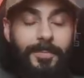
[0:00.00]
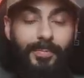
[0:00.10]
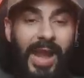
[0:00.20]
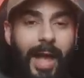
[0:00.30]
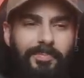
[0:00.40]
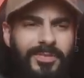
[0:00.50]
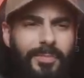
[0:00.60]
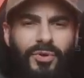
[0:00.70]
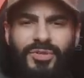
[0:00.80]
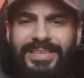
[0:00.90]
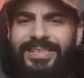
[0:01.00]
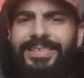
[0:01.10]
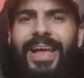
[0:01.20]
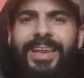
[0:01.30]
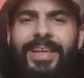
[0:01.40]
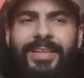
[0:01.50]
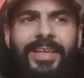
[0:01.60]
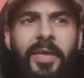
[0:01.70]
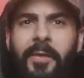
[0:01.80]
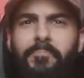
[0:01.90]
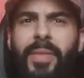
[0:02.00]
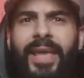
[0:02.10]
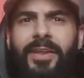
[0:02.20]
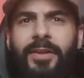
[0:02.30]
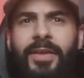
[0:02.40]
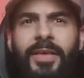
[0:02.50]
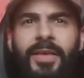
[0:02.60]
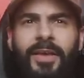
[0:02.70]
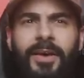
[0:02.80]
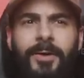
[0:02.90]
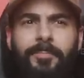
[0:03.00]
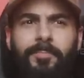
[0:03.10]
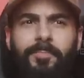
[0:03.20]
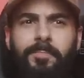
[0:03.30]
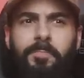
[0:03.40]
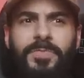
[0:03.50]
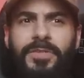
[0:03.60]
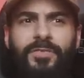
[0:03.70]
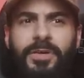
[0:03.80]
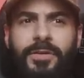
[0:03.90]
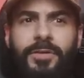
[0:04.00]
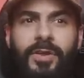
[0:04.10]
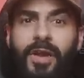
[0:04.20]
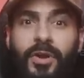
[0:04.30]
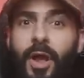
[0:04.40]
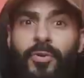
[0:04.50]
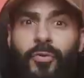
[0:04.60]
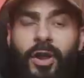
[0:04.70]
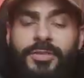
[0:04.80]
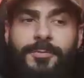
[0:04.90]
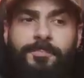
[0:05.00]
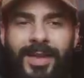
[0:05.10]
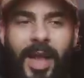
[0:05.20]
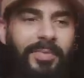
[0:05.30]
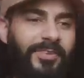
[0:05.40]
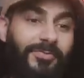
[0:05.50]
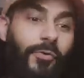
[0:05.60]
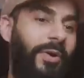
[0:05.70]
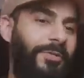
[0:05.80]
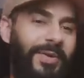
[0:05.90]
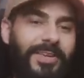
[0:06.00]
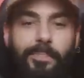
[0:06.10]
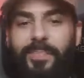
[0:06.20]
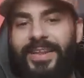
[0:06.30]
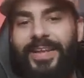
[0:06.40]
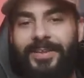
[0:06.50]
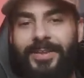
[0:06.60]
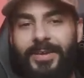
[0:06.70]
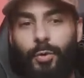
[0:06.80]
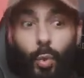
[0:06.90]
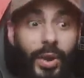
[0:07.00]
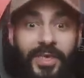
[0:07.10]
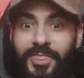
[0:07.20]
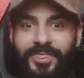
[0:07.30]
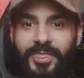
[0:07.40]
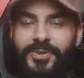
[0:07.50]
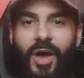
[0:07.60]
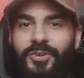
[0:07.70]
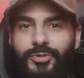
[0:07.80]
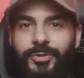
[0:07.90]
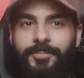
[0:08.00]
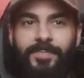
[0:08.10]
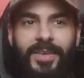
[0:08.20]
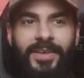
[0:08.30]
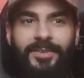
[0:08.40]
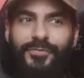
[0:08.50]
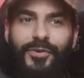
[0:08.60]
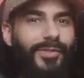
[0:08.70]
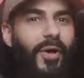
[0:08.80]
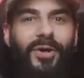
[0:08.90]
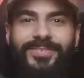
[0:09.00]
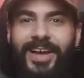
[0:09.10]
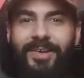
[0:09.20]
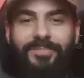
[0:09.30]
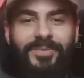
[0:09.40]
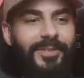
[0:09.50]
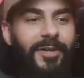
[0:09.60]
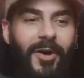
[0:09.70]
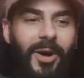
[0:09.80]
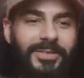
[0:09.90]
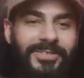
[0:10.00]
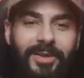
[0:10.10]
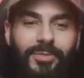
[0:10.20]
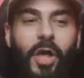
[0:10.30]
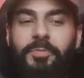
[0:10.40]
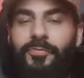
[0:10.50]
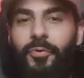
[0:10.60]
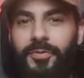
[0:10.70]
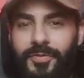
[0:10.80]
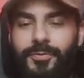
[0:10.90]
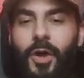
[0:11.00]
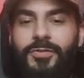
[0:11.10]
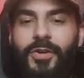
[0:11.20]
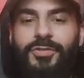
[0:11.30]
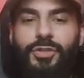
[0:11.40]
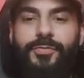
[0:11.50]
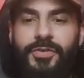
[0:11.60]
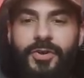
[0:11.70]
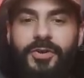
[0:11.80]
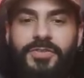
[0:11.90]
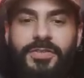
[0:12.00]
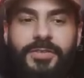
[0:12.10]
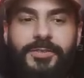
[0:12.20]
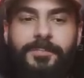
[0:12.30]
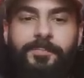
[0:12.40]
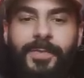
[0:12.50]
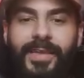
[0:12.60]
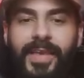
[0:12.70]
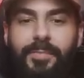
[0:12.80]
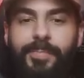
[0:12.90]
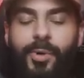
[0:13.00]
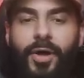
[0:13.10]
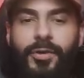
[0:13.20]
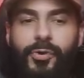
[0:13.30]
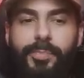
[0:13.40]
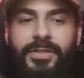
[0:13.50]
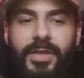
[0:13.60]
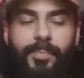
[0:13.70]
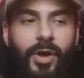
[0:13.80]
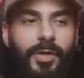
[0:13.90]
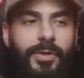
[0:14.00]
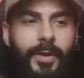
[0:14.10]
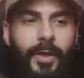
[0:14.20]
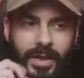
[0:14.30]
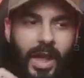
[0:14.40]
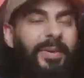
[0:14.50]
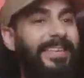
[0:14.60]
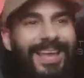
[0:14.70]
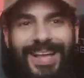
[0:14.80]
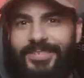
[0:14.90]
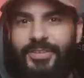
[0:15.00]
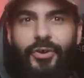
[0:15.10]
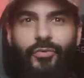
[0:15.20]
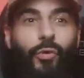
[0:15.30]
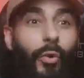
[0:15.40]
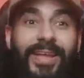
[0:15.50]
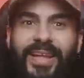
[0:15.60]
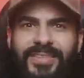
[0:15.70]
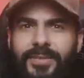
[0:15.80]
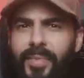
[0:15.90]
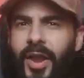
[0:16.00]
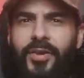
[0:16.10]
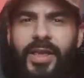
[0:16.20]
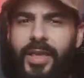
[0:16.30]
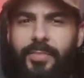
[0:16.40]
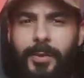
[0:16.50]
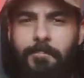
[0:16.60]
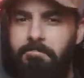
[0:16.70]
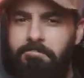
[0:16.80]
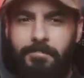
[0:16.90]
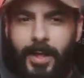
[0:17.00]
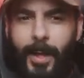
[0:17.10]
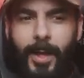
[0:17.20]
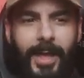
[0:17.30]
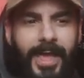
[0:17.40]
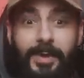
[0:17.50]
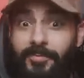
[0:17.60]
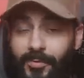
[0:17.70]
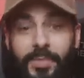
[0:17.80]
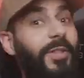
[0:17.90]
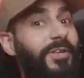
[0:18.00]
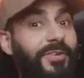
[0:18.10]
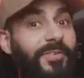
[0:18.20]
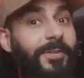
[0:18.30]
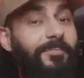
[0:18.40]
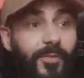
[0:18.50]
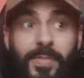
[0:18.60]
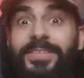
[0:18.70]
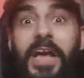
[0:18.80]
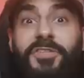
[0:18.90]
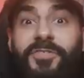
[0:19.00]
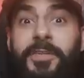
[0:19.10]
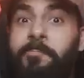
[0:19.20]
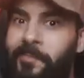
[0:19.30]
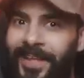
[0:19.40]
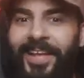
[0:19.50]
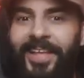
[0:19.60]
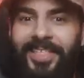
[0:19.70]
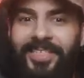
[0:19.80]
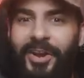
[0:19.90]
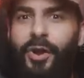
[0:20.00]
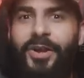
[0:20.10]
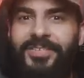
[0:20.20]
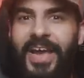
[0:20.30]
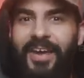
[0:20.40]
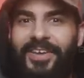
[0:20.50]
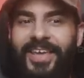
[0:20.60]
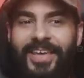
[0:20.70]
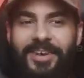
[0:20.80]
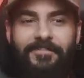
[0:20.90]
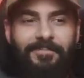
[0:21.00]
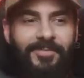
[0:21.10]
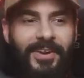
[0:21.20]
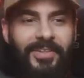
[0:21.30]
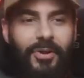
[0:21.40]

Perhaps the most exciting man someone could ever come across. I mean, Rory's been competing with the Doctor for a long time, long before the Doctor actually returns to Amy Pond or Amelia Pond. I mean, yes, you know, Rory gets to marry Amy. And from the looks of it, from the sounds of it, they're going to have a kid, right?